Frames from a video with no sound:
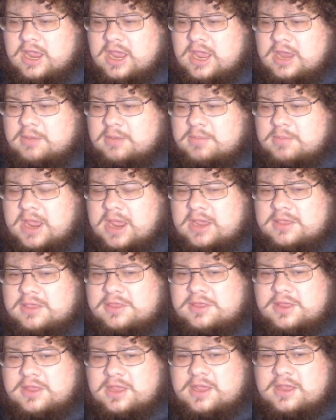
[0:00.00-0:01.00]
And back
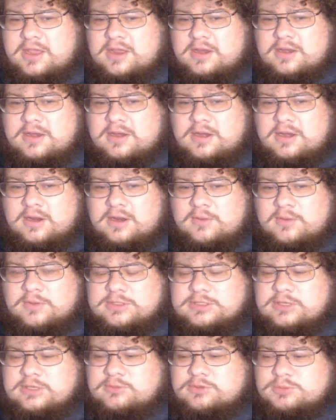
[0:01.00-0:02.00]
then, it
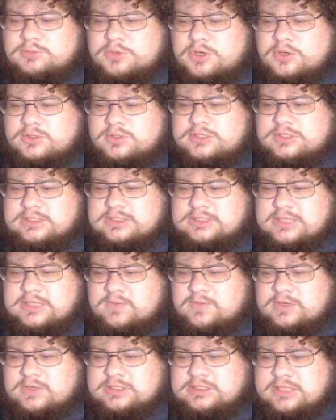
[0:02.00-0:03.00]
was produced in
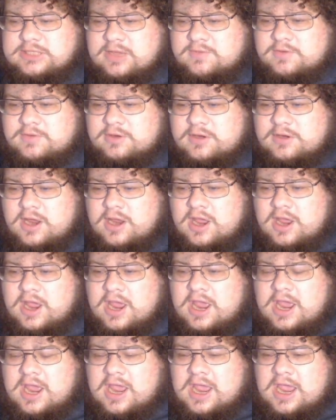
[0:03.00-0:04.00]
'77,
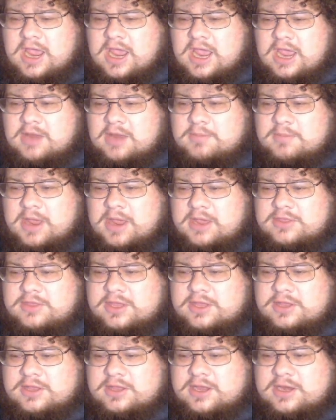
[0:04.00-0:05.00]
and back
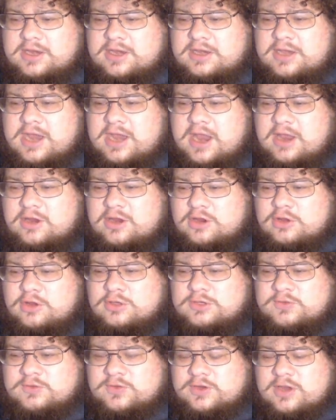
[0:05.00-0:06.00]
then they didn't
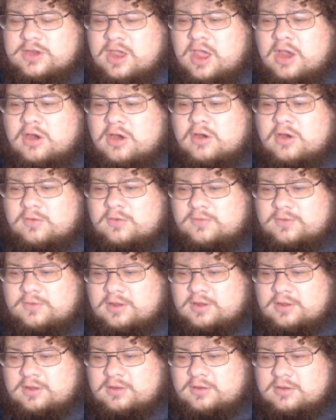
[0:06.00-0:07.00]
use
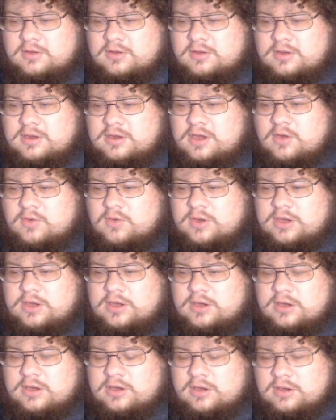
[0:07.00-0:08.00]
photography. You know,
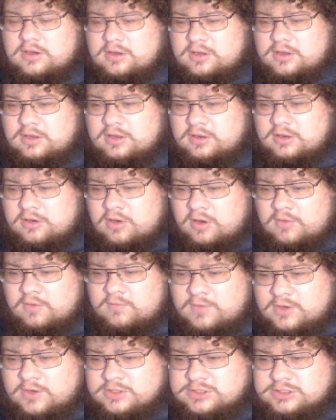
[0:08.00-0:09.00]
in the
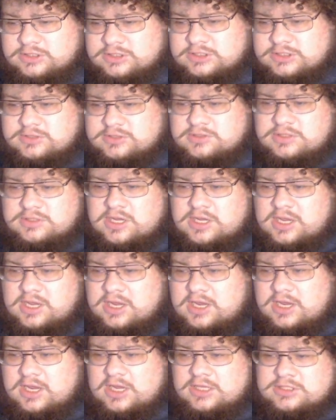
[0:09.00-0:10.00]
current versions,
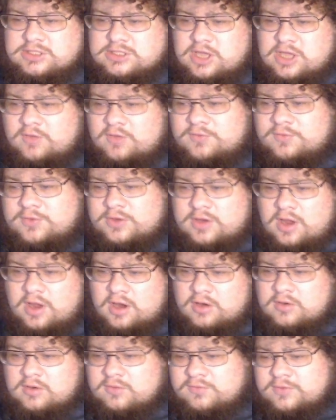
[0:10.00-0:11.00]
it's all
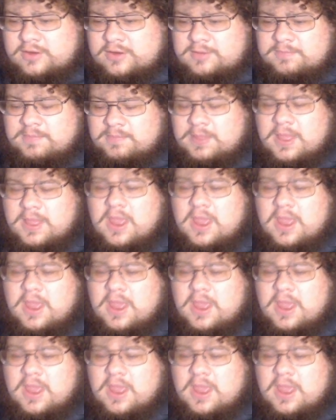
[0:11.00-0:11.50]
photography.